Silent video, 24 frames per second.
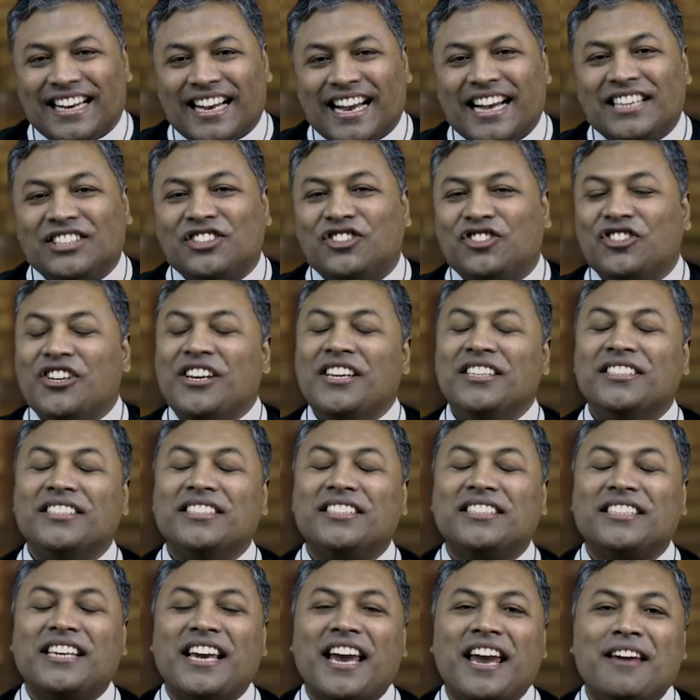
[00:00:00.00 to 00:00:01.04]
As
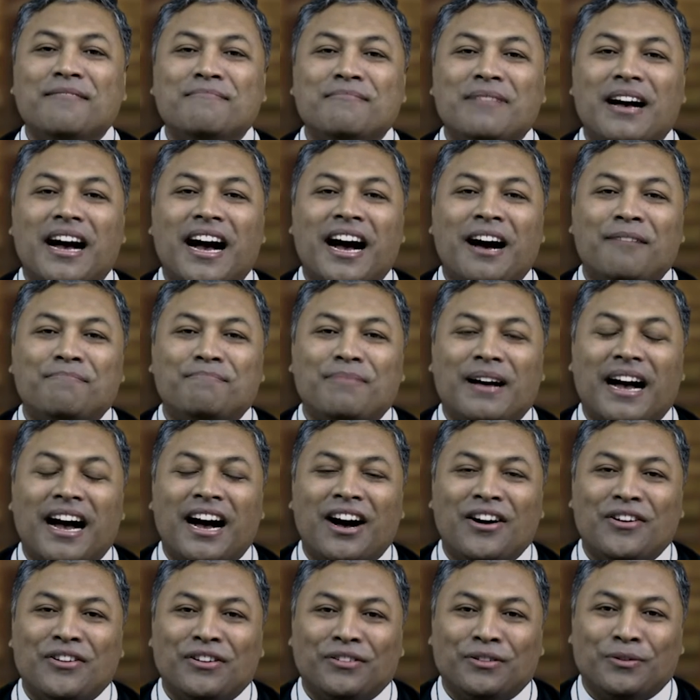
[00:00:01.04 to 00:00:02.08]
Jesus came up
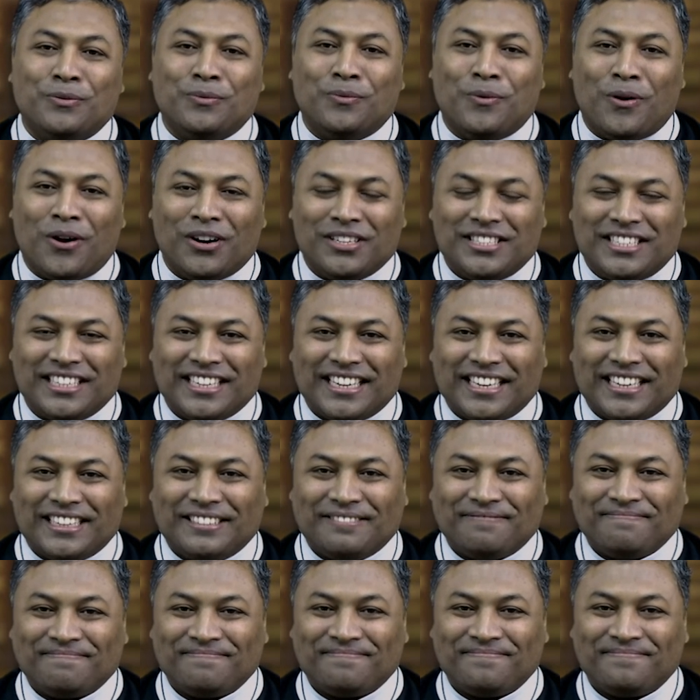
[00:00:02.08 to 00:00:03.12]
out of the water,
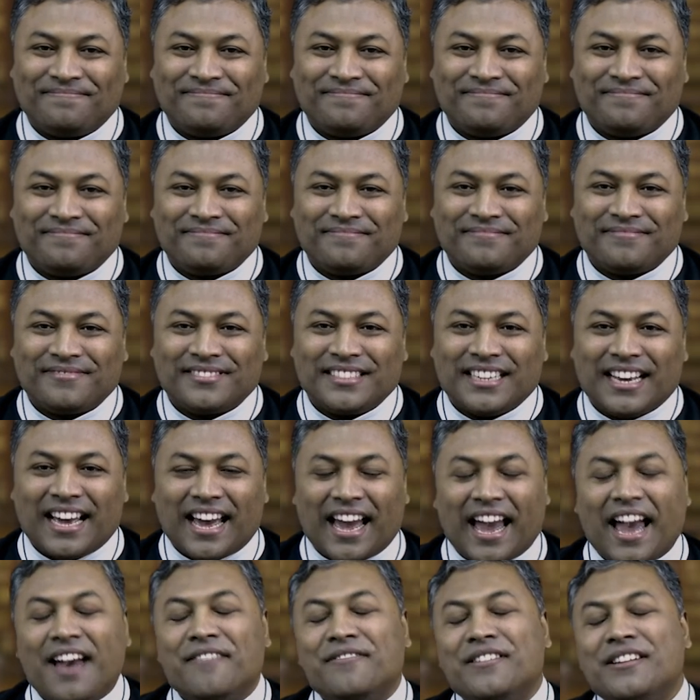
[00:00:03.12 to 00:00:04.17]

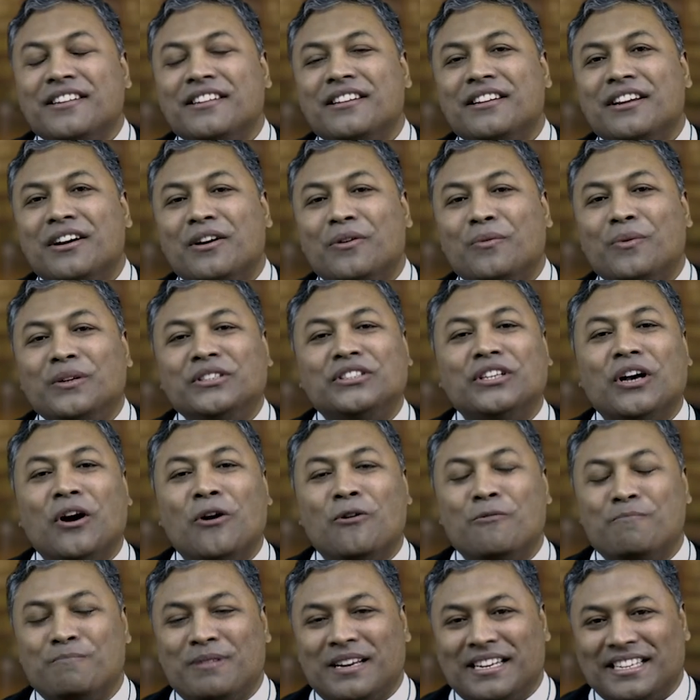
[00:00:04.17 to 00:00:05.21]
heaven was
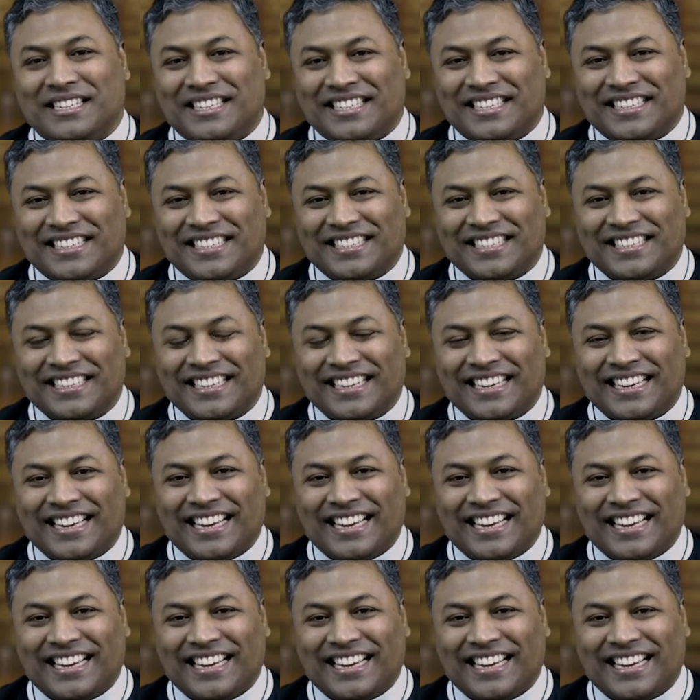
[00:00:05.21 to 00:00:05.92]
opened,